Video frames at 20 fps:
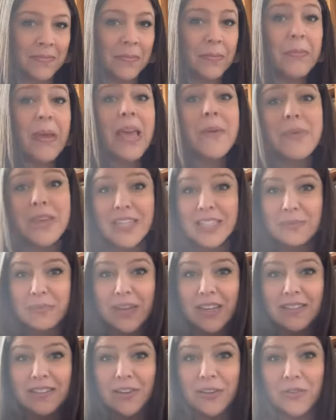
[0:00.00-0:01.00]
Maybe it's
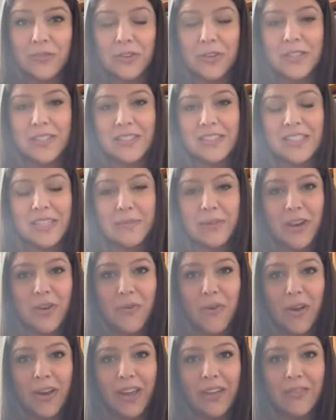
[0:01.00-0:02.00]
because I go for a 60-minute
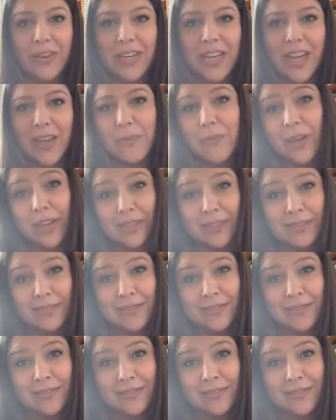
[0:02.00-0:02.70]
walk every day, but